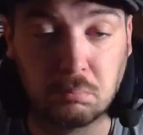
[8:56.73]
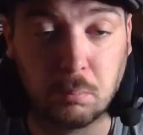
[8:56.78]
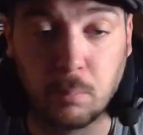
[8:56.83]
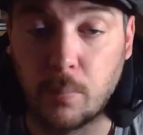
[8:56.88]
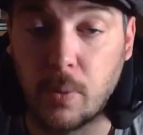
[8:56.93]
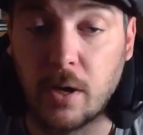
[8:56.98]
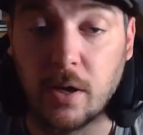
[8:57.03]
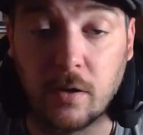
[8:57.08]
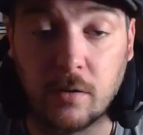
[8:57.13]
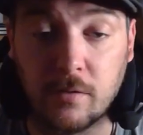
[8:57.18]

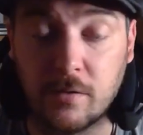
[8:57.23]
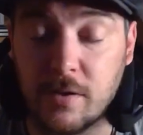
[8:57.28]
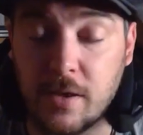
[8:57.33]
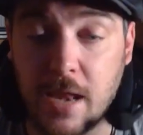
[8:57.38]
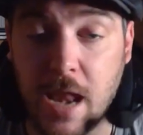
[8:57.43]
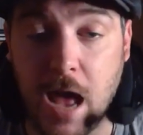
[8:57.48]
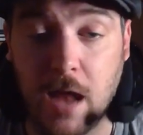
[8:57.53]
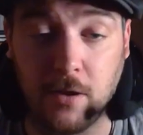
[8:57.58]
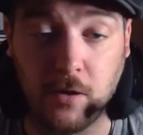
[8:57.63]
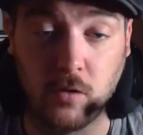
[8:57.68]
But it's
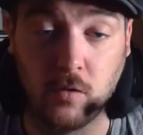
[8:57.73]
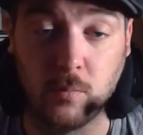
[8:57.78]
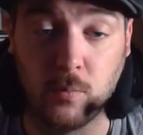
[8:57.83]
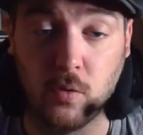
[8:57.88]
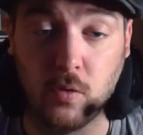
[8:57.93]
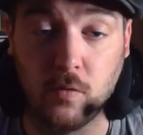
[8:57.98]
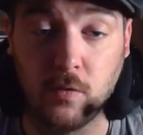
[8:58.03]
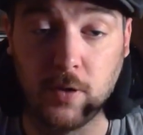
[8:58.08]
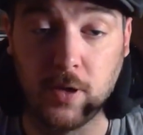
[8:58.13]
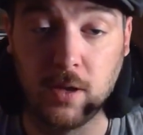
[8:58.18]
not a good
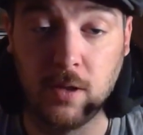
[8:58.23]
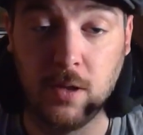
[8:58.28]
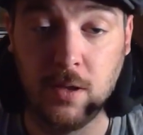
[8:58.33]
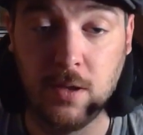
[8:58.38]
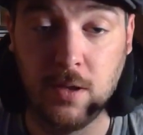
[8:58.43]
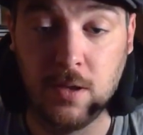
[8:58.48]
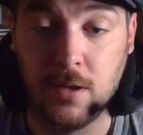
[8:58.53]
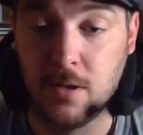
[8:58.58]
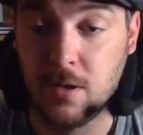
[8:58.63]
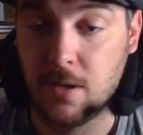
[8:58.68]
movie.
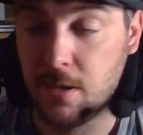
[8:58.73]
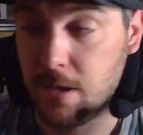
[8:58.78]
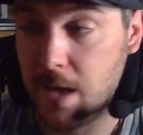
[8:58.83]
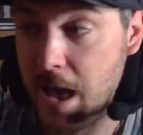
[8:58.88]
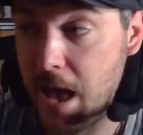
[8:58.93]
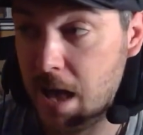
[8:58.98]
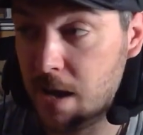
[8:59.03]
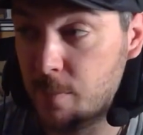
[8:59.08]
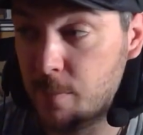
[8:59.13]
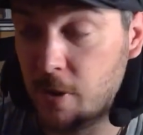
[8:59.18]

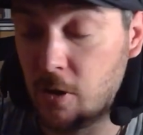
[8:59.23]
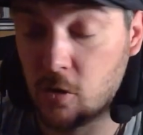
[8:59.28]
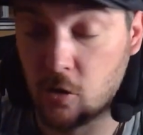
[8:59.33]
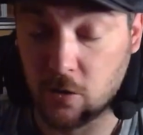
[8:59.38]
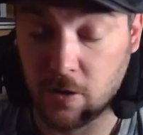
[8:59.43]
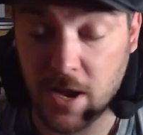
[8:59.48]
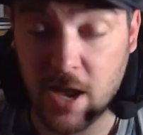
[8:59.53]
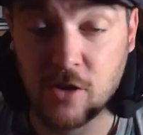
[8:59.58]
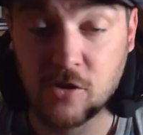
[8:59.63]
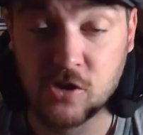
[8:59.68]
Annabelle
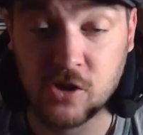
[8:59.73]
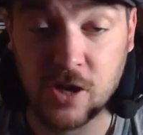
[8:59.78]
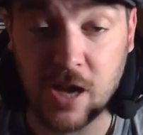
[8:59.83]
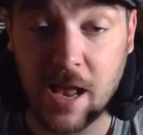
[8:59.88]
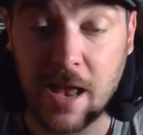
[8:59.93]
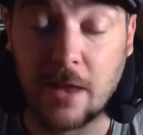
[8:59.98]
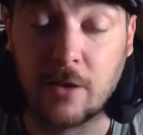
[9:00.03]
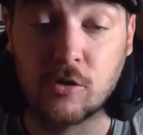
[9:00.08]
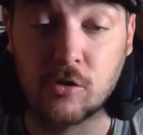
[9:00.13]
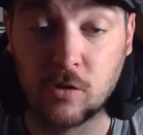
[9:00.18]
Creation,
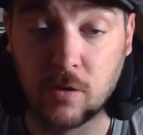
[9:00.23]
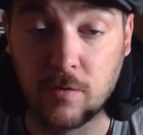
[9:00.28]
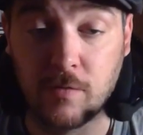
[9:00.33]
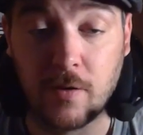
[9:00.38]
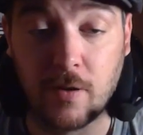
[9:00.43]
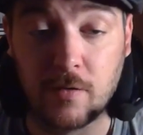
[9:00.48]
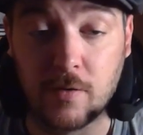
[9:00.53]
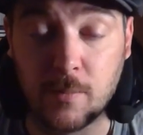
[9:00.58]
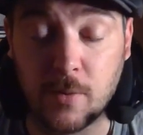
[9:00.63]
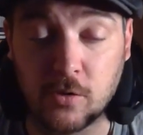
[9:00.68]
I actually
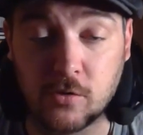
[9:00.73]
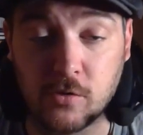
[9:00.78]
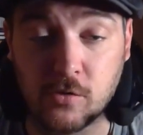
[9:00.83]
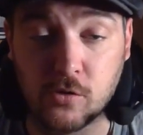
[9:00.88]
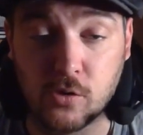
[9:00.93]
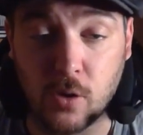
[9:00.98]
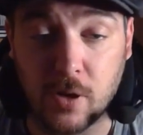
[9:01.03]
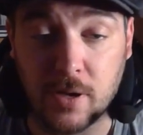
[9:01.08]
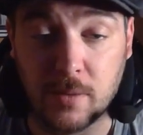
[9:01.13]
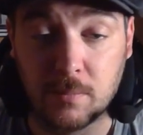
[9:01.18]
very much
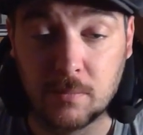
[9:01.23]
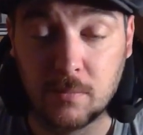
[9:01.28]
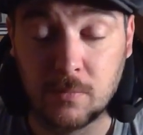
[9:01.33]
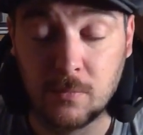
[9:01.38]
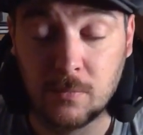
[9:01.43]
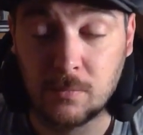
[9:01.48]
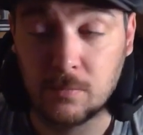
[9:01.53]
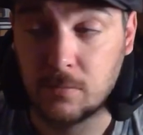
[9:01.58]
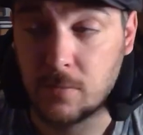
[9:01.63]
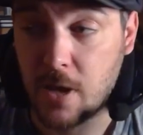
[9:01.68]
enjoy.
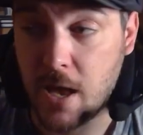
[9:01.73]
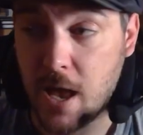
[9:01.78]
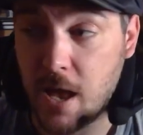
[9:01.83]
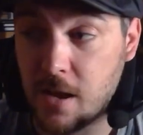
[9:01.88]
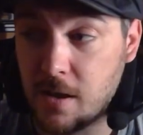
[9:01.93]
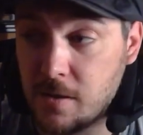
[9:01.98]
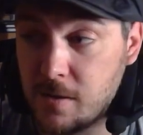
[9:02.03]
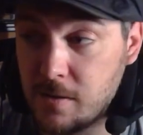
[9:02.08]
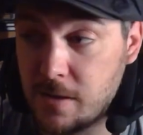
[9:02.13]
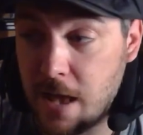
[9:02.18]

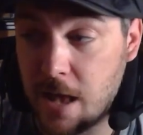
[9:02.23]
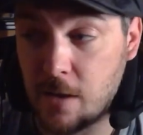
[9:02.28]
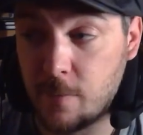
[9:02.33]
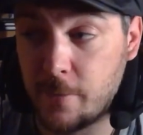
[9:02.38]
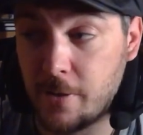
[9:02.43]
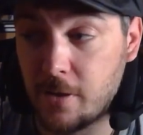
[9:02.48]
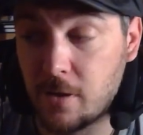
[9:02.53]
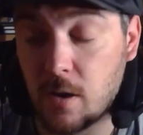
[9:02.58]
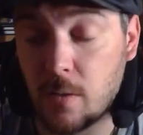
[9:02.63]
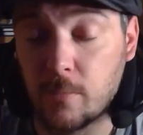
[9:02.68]
And
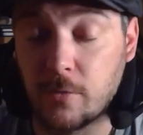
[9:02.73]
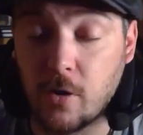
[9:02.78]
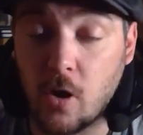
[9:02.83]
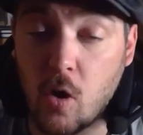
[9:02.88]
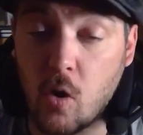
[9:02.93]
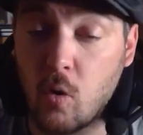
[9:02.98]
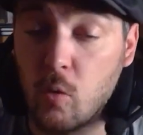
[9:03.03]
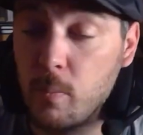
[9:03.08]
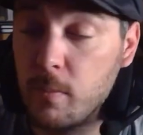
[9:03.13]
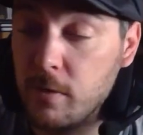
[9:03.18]
Annabelle Comes
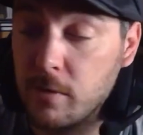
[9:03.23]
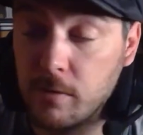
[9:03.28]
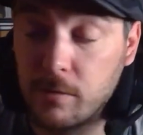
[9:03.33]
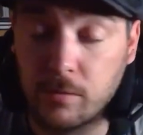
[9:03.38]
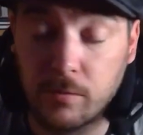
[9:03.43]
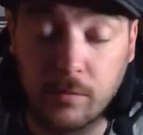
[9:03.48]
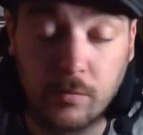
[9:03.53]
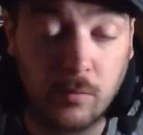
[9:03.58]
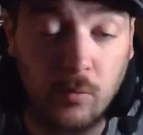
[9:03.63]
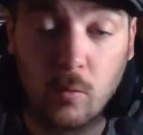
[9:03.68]
Home
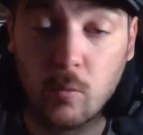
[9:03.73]
is